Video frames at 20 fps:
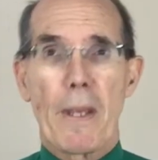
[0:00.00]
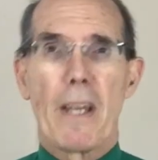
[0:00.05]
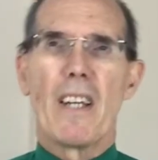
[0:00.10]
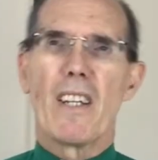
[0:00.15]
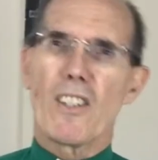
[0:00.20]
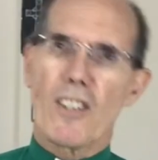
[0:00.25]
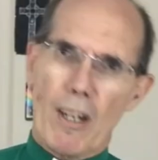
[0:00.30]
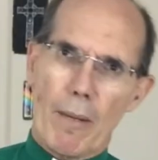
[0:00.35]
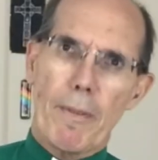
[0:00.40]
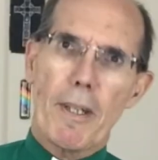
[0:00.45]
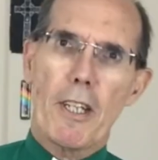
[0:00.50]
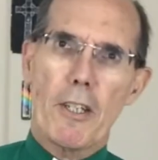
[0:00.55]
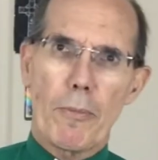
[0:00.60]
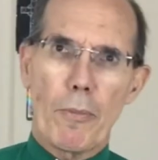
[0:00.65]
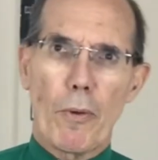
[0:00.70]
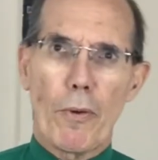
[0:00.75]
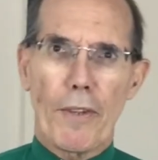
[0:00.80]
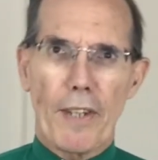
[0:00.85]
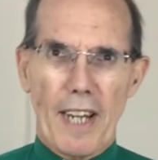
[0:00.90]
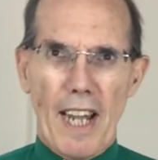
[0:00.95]
some years
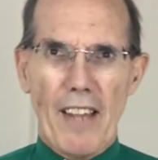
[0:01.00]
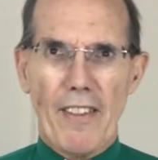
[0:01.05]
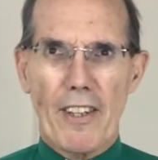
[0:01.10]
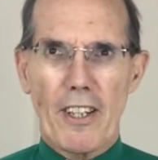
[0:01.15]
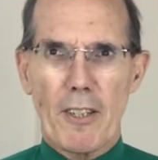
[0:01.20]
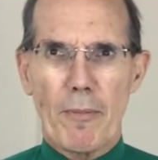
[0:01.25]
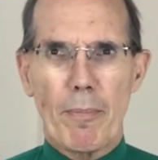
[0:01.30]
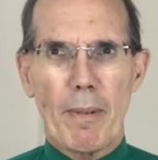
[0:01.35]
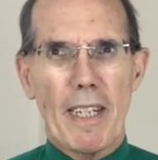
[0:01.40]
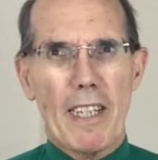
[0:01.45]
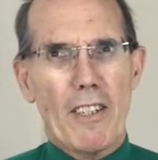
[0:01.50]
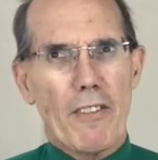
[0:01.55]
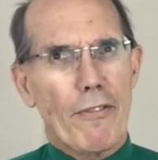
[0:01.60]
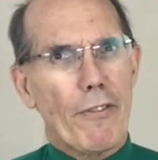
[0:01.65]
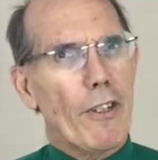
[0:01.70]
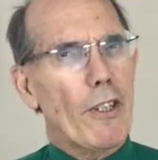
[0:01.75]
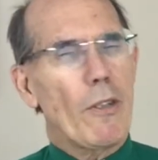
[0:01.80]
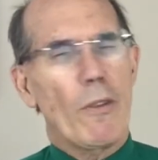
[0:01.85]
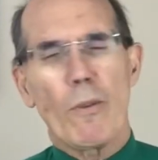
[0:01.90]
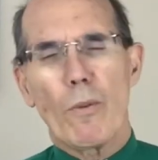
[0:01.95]
more than others, but its
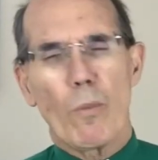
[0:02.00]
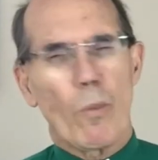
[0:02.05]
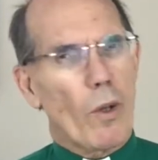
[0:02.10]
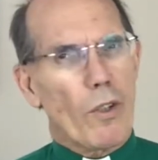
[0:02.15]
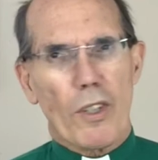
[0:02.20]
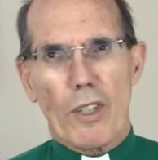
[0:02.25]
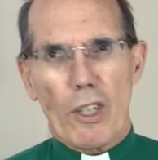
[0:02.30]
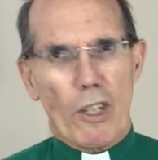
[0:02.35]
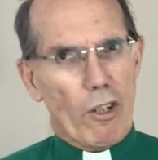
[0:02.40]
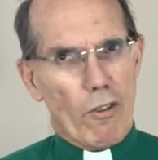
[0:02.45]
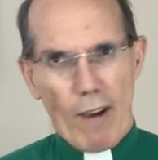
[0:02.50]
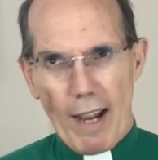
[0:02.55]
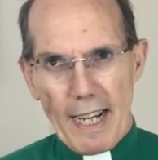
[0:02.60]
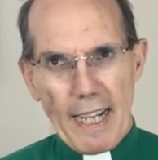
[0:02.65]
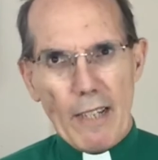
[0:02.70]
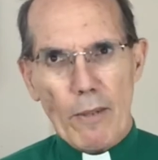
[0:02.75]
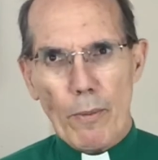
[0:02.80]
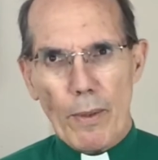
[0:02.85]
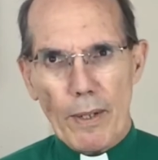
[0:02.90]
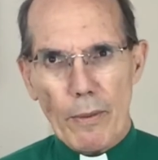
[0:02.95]
fruit wasn't
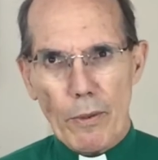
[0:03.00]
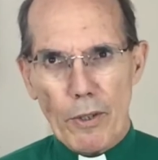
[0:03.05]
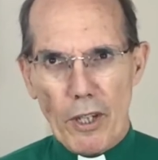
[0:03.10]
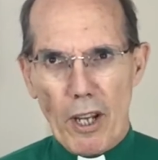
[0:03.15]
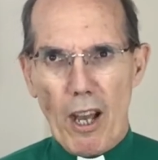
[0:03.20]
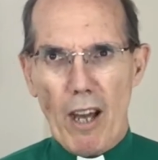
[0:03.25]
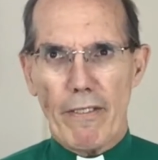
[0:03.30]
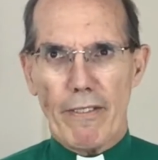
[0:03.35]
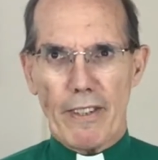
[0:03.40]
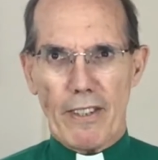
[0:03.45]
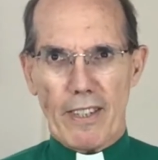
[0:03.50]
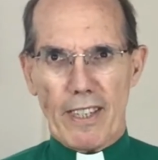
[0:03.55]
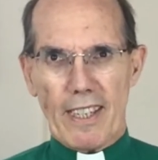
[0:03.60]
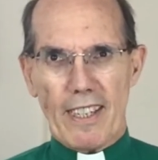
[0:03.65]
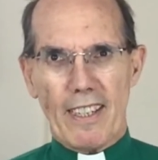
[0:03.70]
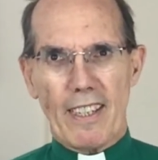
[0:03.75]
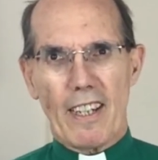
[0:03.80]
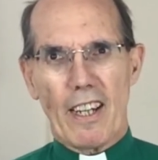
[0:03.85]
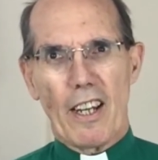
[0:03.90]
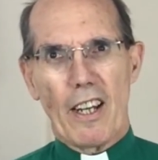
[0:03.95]
great when it was harvested,
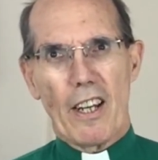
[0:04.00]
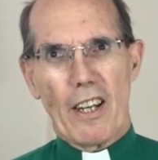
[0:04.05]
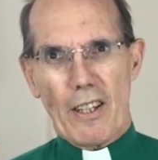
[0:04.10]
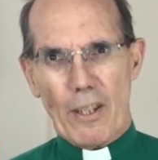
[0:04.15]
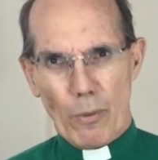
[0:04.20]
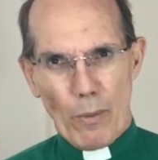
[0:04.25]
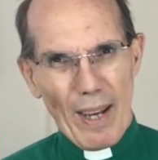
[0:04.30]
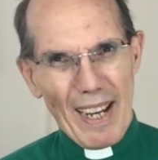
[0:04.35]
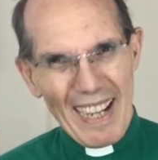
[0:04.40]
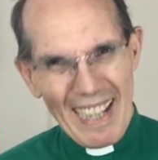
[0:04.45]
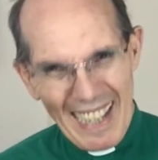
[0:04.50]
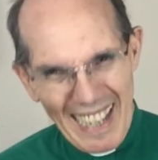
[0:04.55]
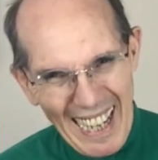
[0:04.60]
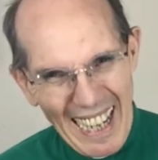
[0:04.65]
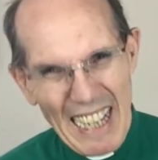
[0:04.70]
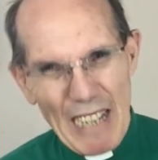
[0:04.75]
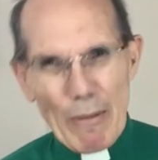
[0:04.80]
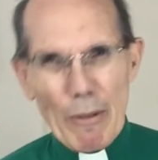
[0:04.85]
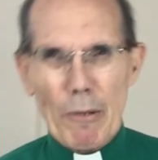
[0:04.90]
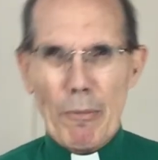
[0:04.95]
and the way it
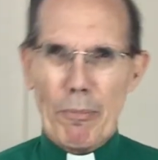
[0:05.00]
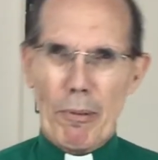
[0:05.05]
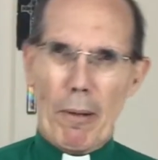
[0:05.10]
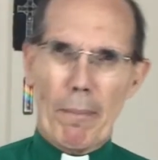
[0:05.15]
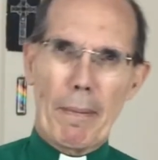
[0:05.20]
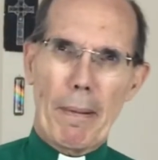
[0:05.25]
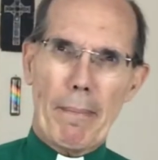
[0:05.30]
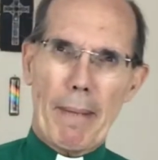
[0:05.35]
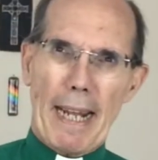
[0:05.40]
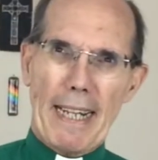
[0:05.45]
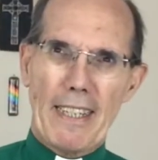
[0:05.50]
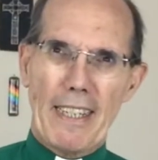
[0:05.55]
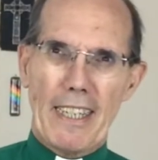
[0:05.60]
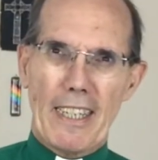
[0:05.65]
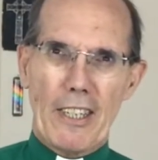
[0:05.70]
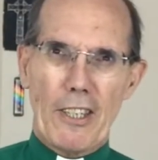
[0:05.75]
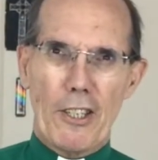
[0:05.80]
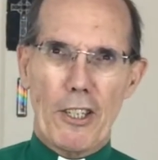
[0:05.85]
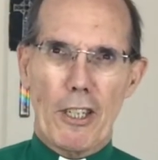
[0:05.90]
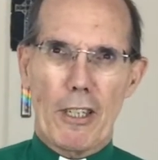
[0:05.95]
lay was problematic
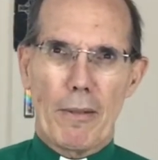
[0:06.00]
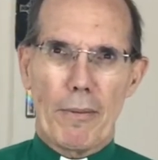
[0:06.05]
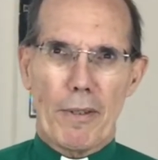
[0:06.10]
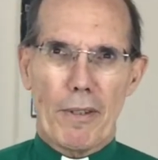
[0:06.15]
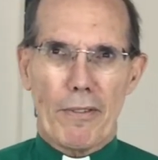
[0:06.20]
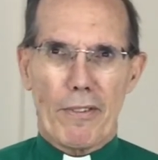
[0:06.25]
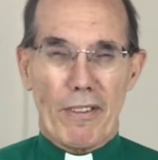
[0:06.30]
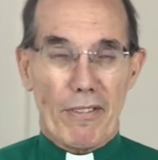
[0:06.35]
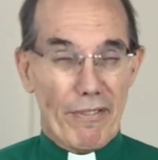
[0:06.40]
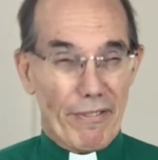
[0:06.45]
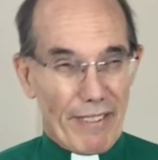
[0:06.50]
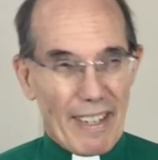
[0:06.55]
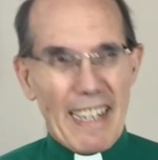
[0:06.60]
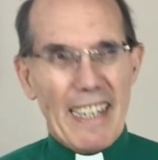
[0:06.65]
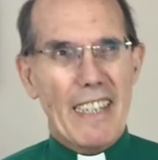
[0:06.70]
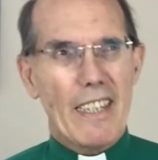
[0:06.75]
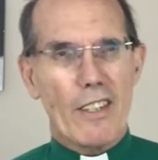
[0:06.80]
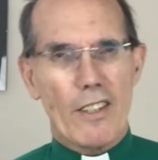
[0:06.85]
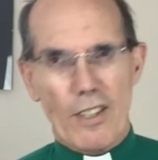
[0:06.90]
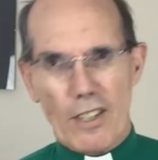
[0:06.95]
in terms of
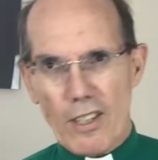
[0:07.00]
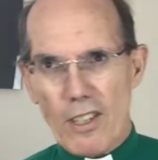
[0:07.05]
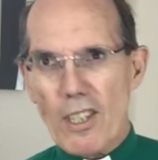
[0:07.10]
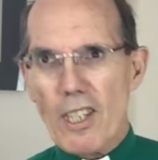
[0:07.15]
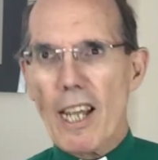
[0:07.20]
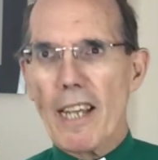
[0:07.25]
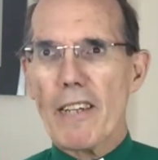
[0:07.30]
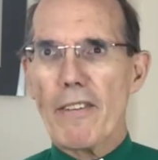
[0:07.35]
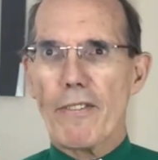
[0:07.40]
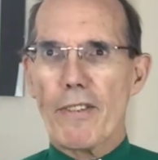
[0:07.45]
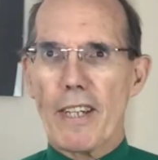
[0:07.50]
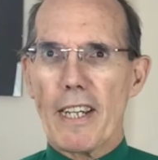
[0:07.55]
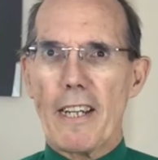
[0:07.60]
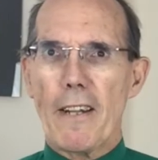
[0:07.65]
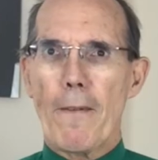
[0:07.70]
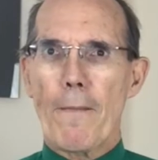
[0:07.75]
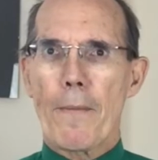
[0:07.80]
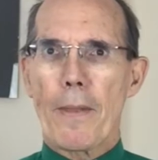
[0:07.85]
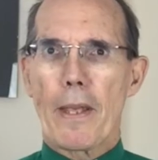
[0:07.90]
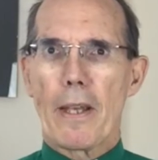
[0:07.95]
convenience and
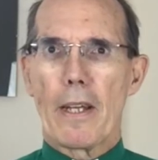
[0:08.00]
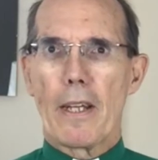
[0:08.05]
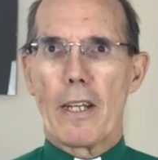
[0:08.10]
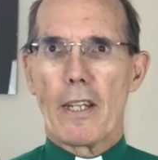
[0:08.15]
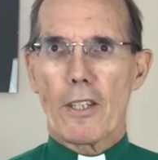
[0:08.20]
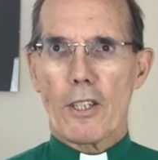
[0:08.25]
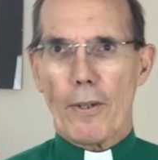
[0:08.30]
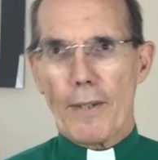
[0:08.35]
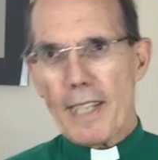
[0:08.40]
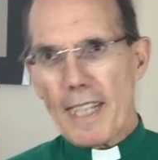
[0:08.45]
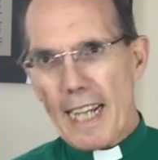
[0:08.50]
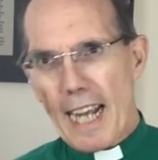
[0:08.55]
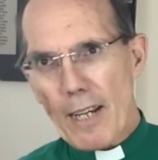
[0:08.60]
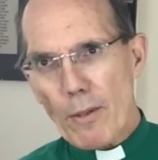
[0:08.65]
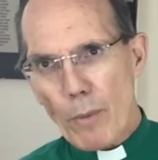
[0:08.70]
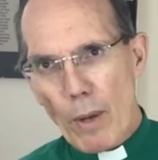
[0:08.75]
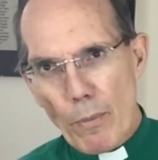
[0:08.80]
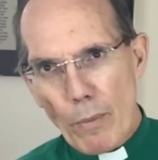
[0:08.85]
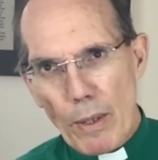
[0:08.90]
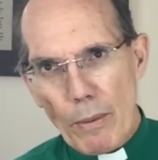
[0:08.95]
safety. So in the end,
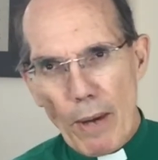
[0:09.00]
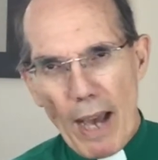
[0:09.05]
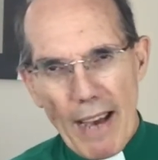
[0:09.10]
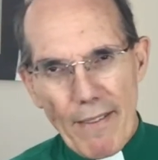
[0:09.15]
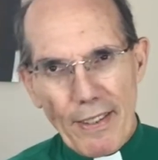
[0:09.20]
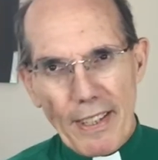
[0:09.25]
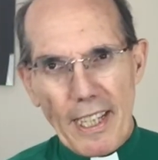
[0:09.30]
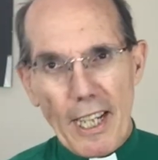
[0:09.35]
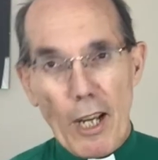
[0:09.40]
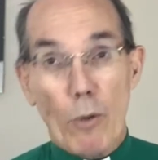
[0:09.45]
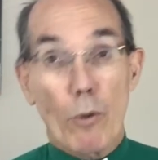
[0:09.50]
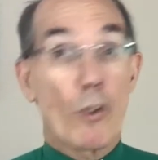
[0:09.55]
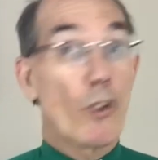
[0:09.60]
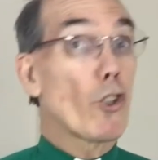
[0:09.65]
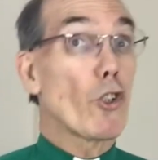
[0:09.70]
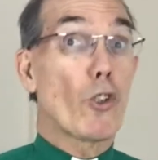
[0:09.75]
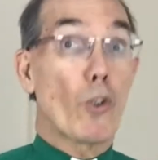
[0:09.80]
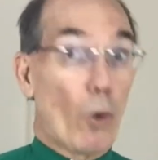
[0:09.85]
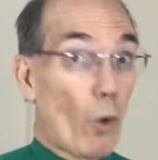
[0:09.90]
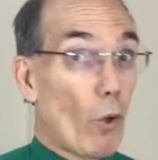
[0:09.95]
when we were having the old
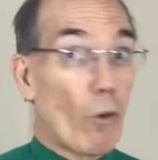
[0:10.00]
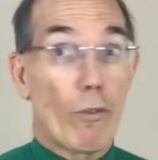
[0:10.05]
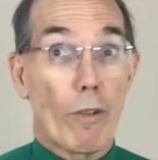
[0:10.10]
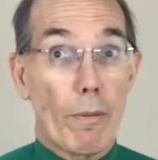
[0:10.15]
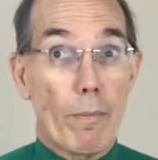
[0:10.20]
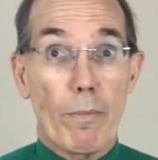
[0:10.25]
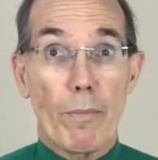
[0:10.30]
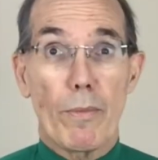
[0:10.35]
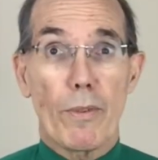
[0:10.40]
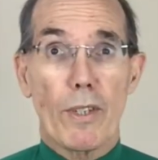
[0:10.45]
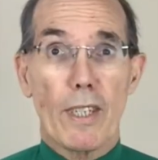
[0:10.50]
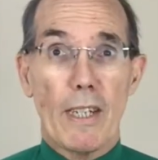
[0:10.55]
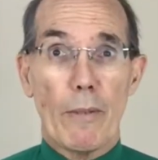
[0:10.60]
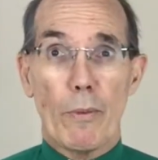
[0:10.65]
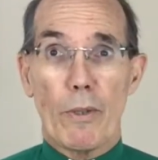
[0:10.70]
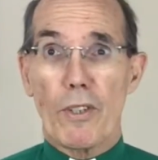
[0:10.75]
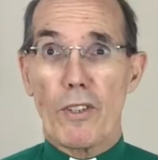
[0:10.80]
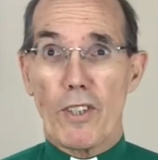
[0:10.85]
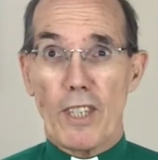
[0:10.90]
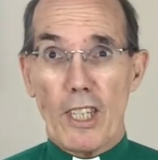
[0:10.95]
storerooms it
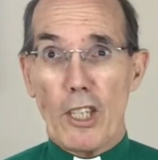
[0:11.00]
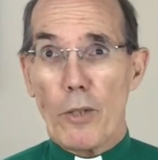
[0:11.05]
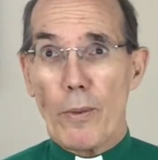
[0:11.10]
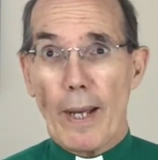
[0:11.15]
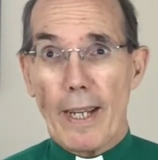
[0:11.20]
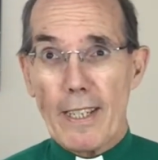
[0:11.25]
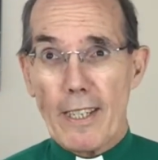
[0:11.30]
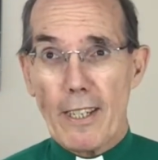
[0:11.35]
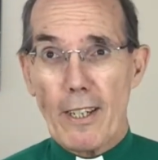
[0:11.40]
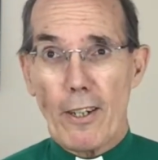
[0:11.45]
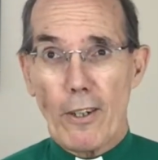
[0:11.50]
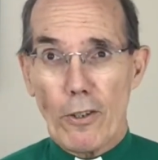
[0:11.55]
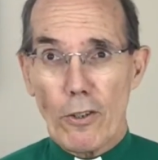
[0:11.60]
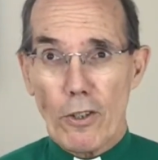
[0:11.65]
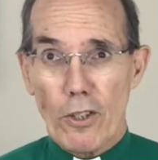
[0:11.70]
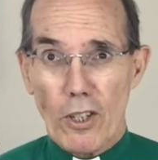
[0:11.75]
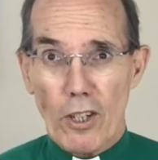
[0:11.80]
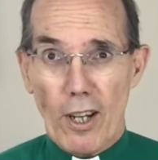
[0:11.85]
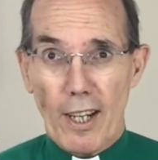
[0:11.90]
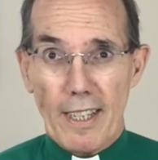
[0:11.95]
was situated
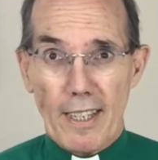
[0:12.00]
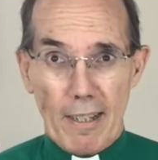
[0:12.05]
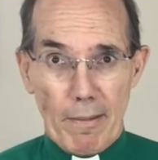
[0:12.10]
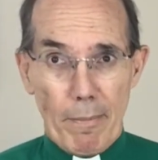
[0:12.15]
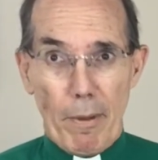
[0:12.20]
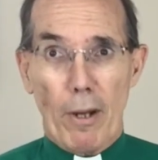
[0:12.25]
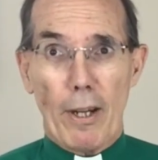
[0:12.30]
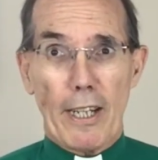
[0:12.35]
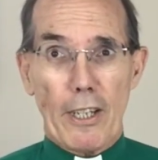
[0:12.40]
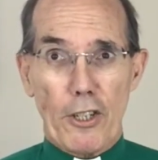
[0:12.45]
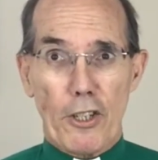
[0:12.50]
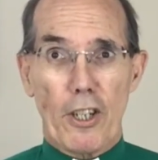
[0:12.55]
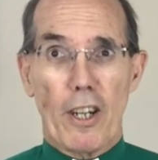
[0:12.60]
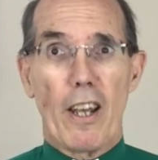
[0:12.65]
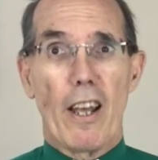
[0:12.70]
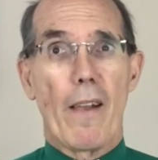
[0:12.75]
alongside demolished,